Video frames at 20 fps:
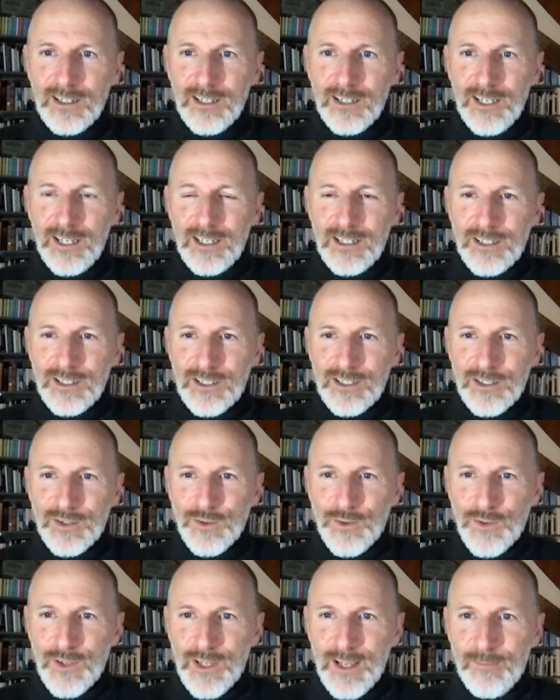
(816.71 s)

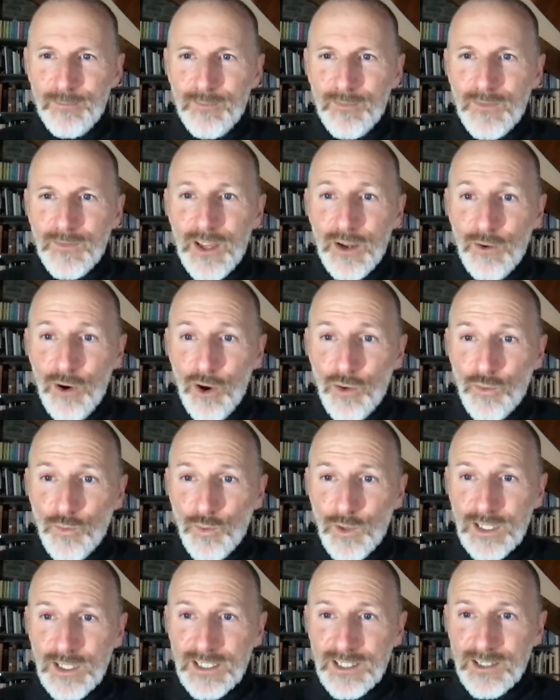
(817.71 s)
into them, their own
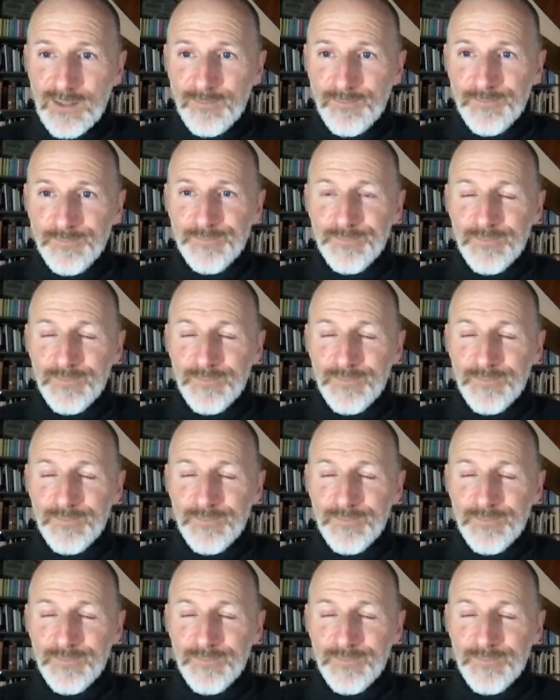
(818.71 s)
wisdom.